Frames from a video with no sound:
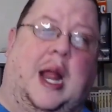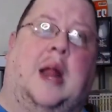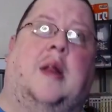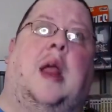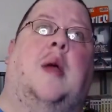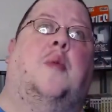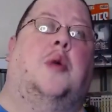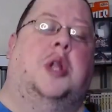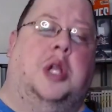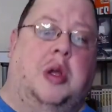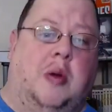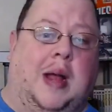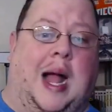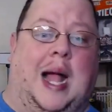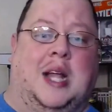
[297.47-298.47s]
And when you
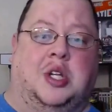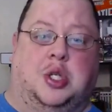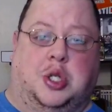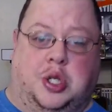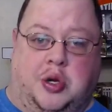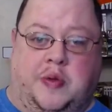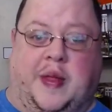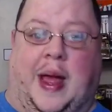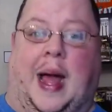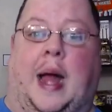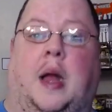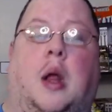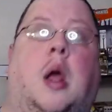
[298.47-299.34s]
guys do that,